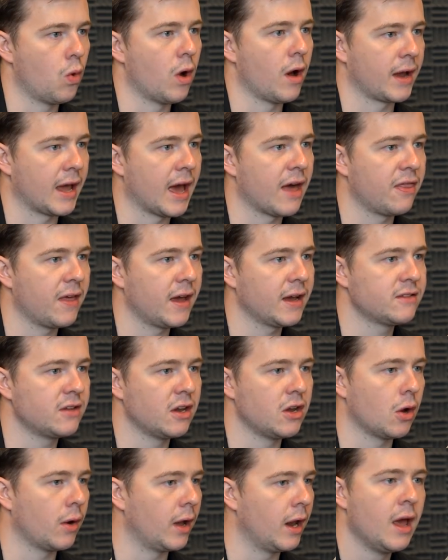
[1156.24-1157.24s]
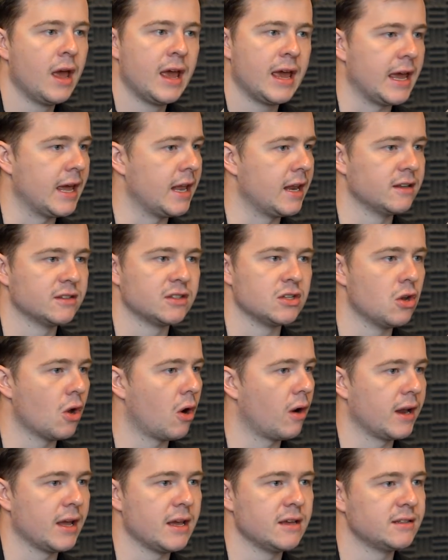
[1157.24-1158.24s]
to do it. It is
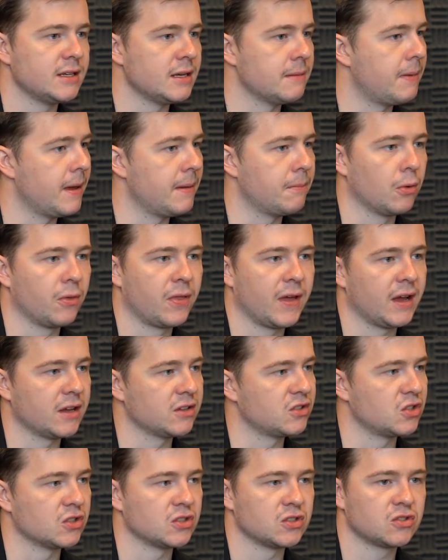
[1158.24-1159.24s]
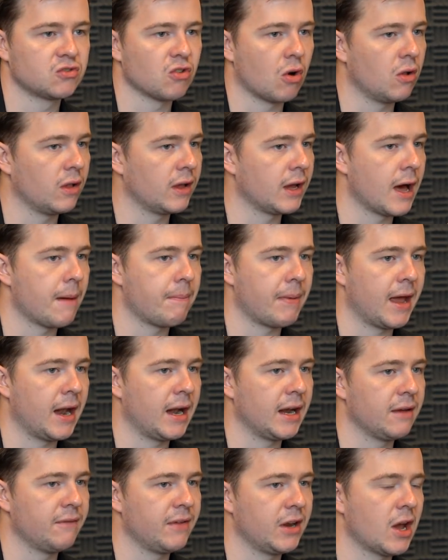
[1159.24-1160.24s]
not easy. People think it's just strolling up,
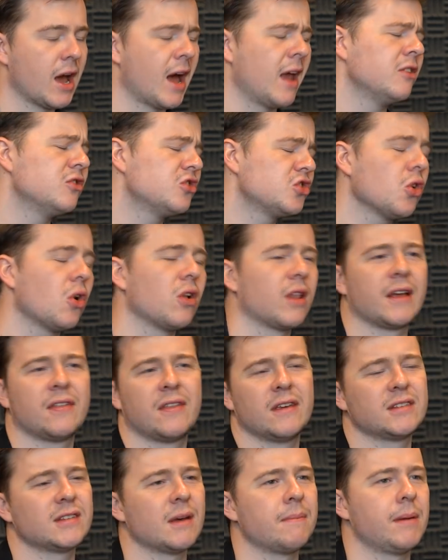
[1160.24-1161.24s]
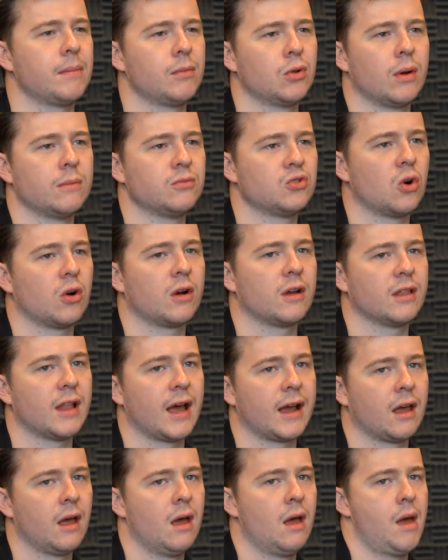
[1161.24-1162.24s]
editing a video, and sure, like there's some people who I'm sure can
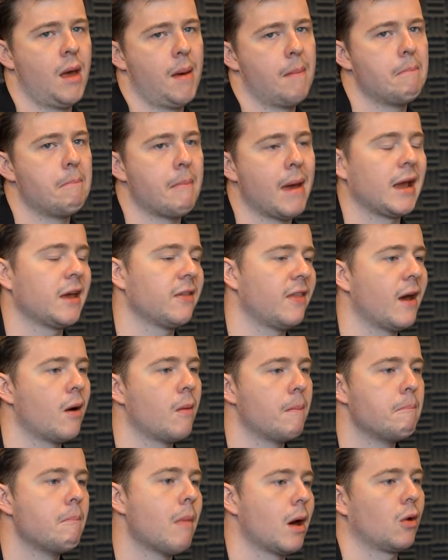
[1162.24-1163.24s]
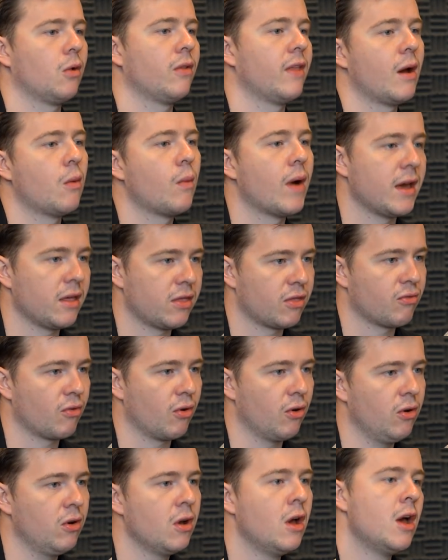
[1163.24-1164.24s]
like muddle their way
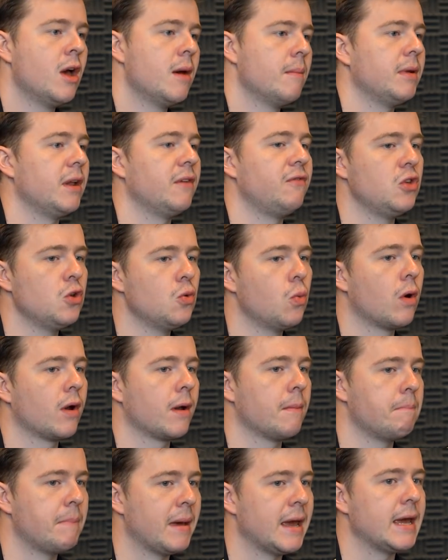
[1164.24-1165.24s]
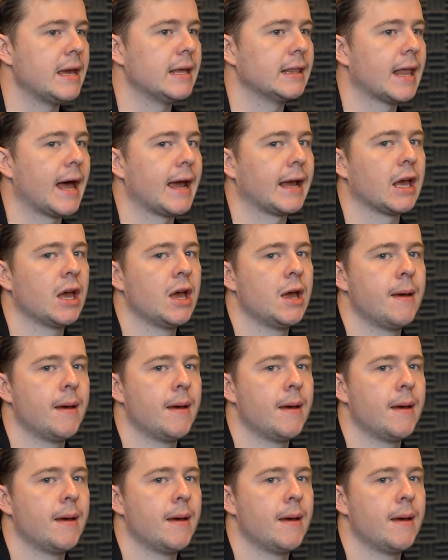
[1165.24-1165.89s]
through, but if you want to be like